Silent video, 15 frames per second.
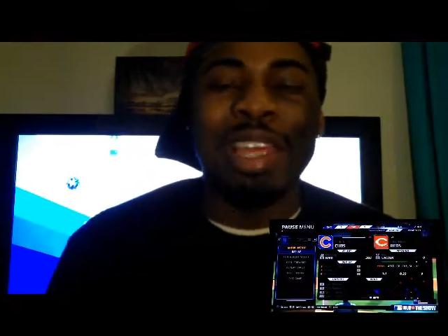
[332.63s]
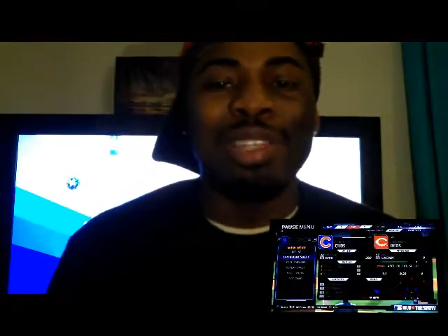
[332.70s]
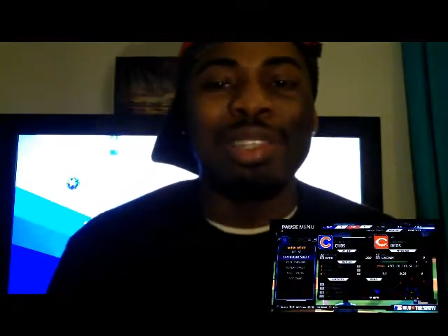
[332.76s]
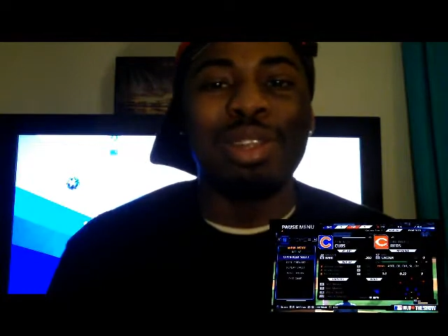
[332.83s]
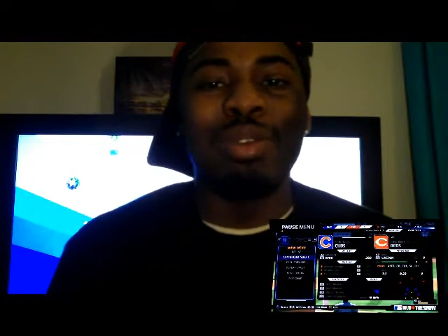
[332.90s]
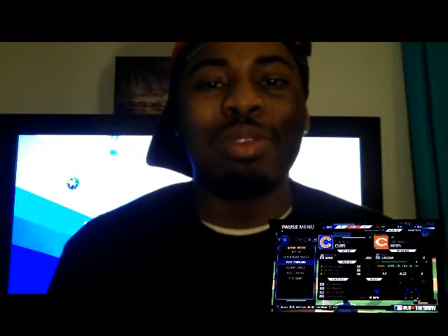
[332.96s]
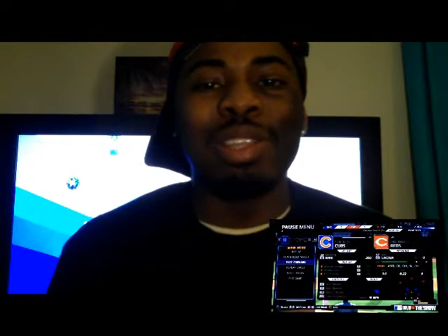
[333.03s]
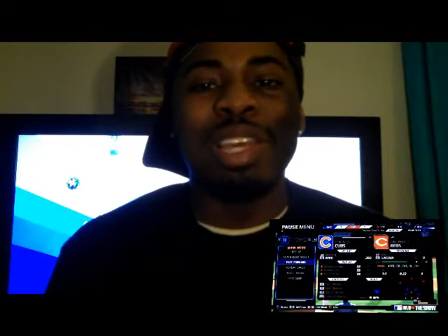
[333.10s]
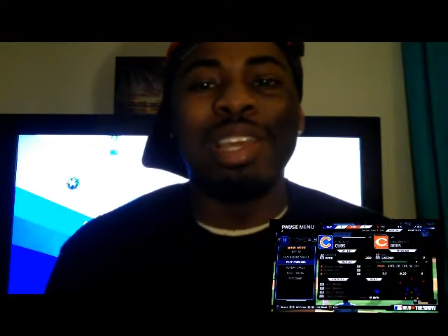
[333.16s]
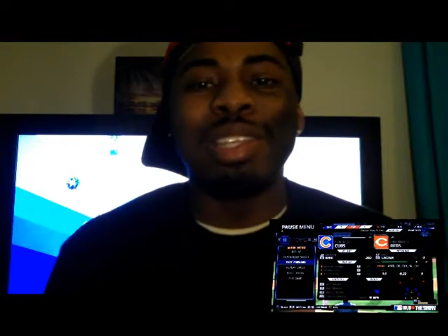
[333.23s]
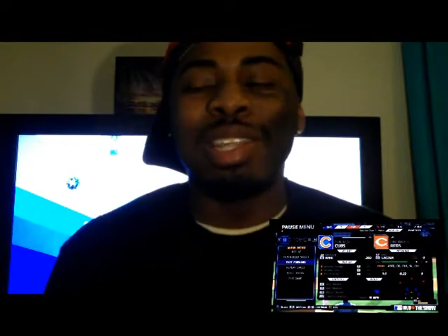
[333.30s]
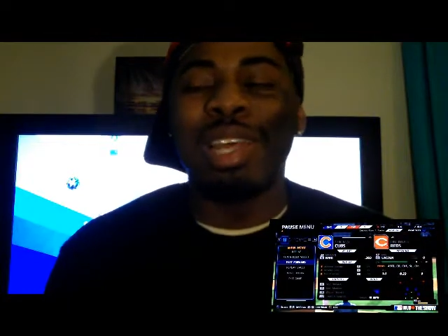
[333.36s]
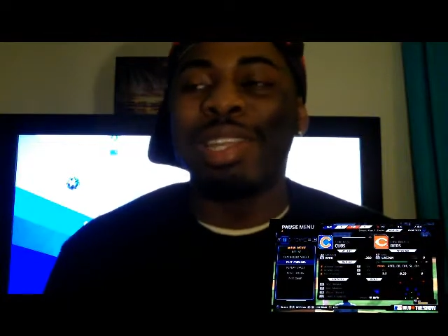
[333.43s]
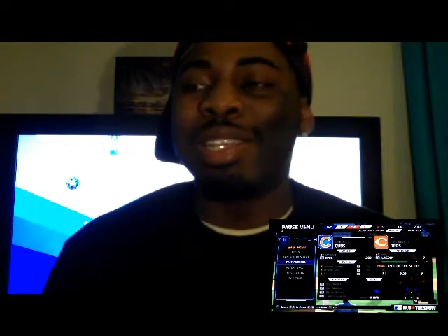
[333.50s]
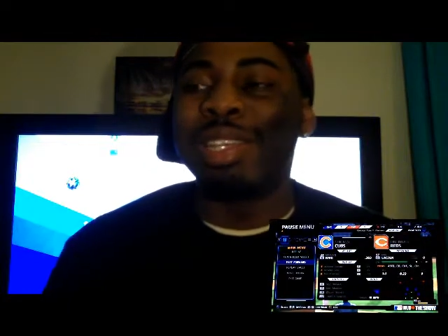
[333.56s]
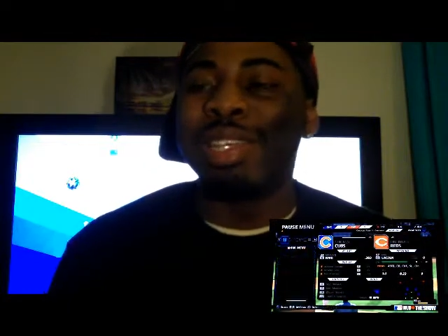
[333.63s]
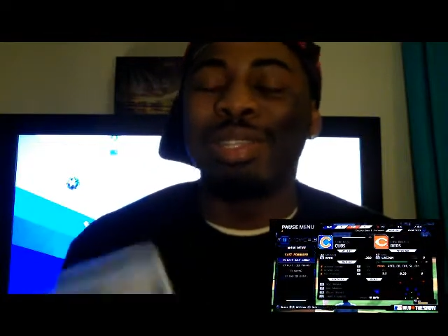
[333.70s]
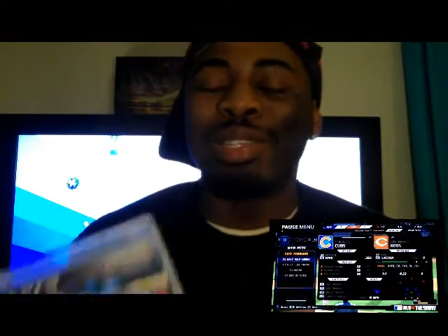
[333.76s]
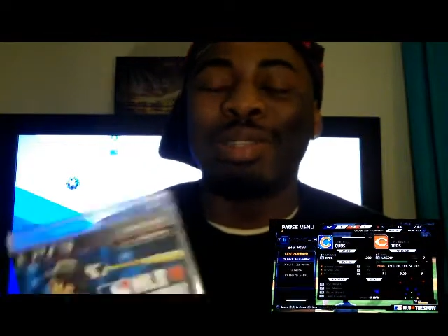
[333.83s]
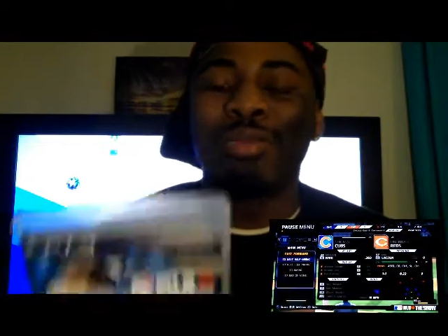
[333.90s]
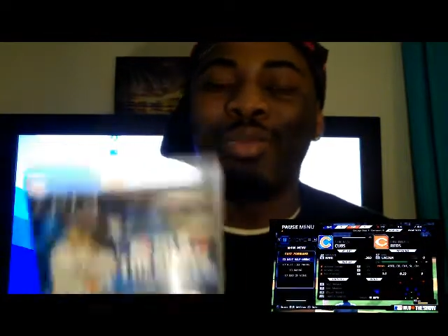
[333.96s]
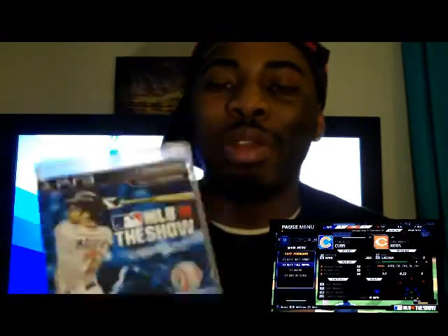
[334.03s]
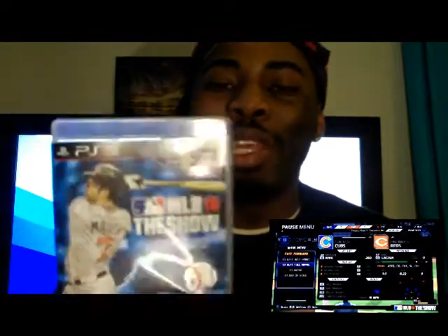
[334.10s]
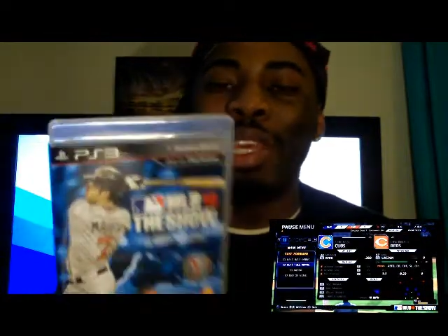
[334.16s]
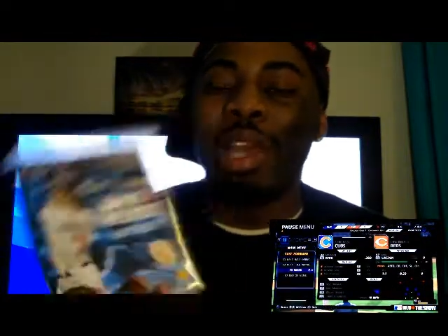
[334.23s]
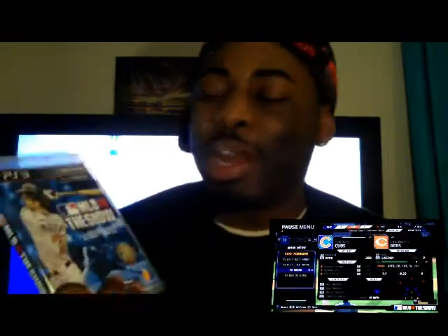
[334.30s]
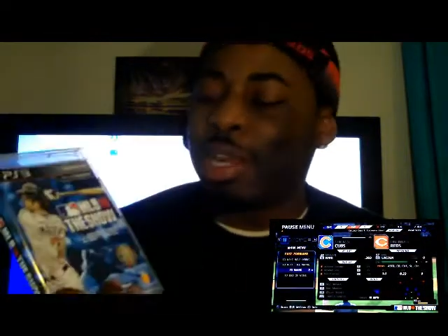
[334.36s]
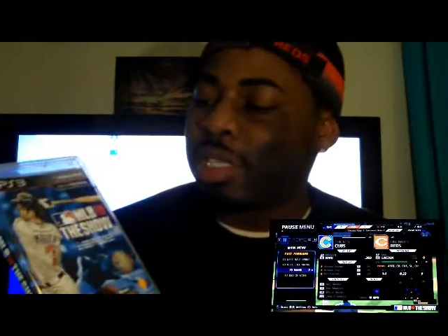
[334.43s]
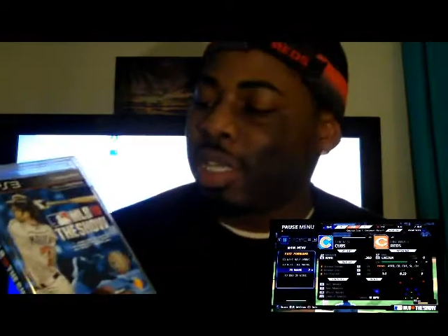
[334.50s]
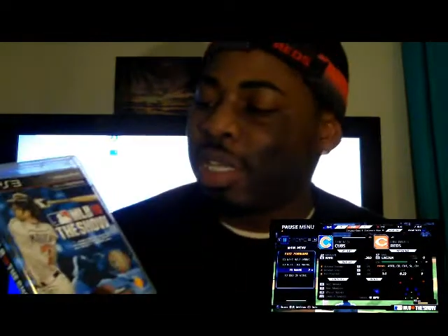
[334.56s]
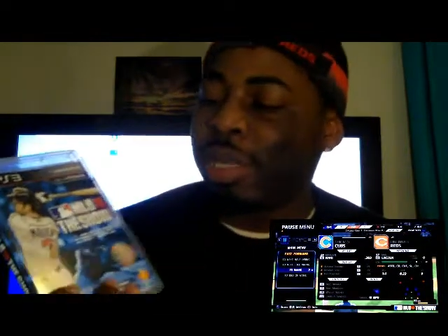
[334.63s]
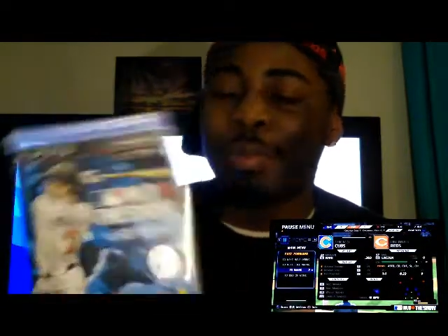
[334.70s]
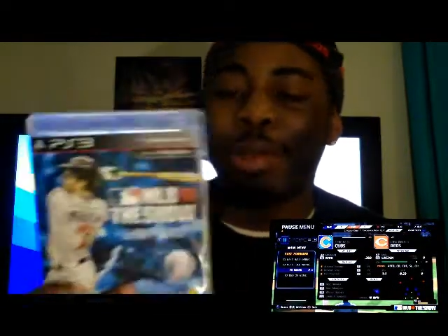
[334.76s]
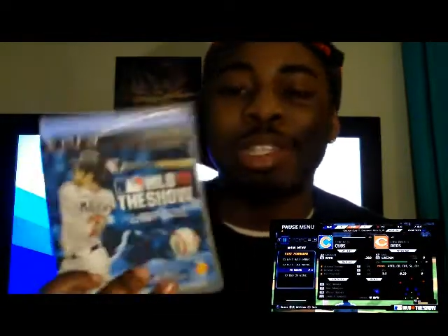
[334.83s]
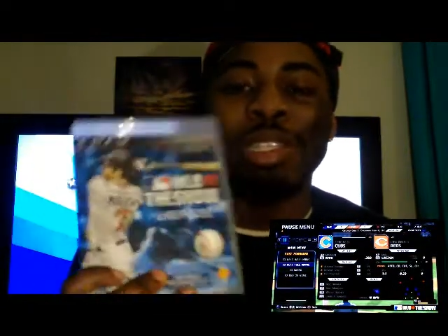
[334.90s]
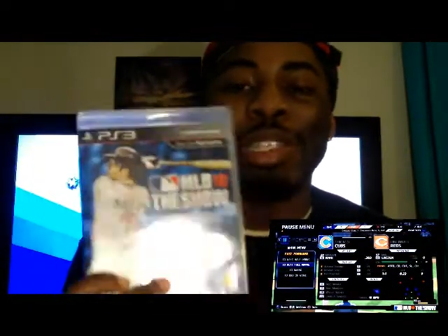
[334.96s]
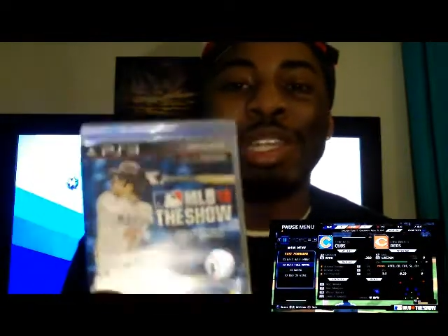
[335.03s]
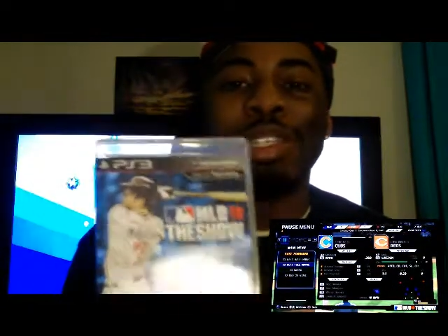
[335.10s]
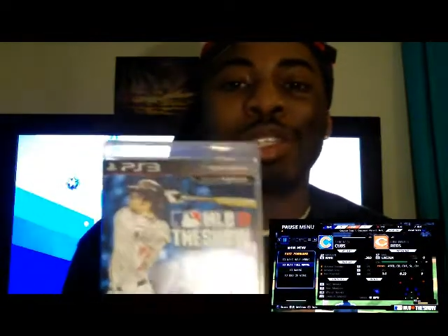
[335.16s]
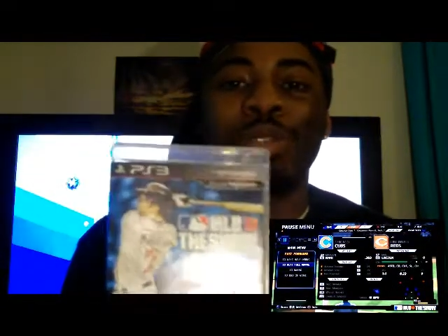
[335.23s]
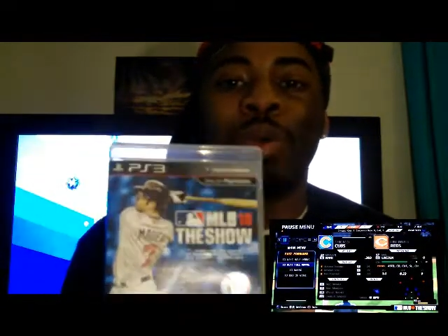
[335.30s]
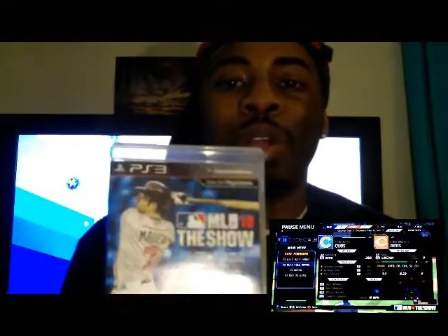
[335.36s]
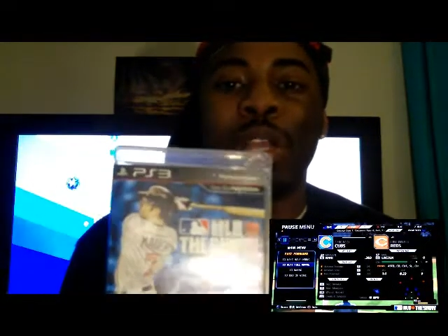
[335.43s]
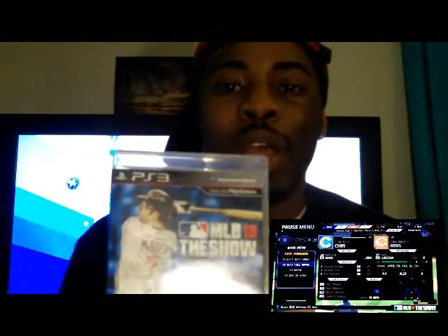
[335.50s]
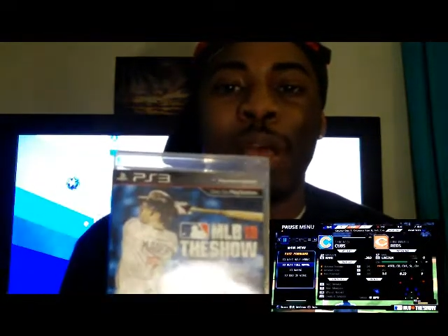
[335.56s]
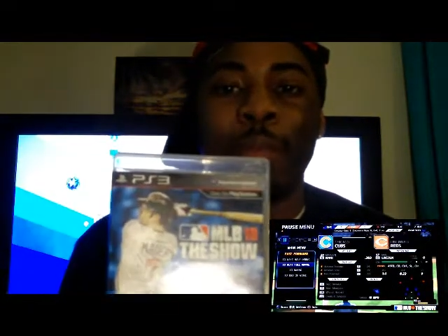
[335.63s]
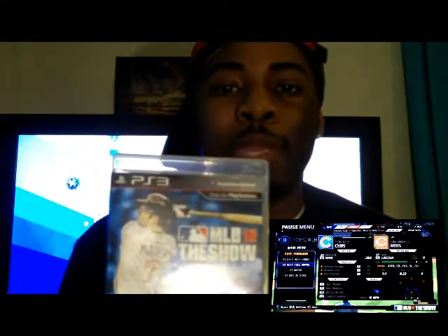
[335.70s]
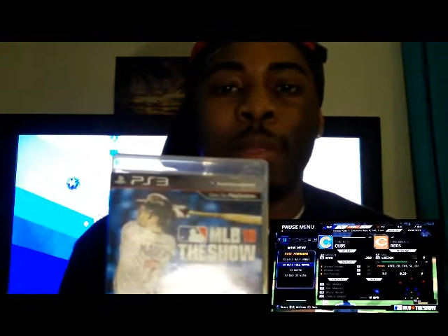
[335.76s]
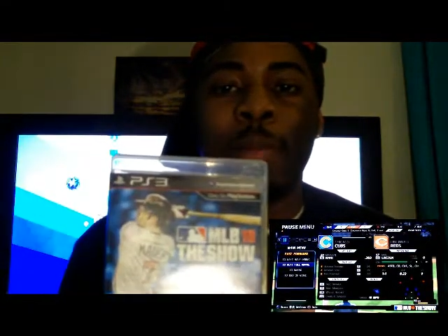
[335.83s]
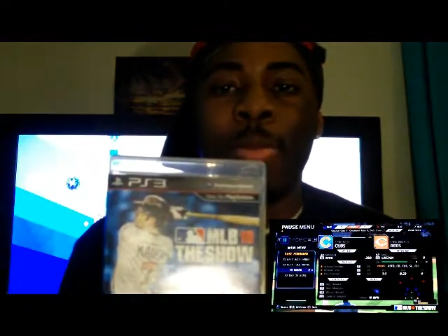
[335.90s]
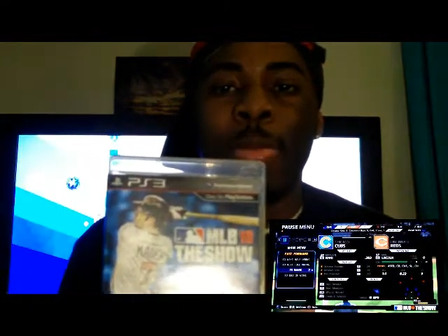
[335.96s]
It's little things like this, really, honestly, the presentation is what got me.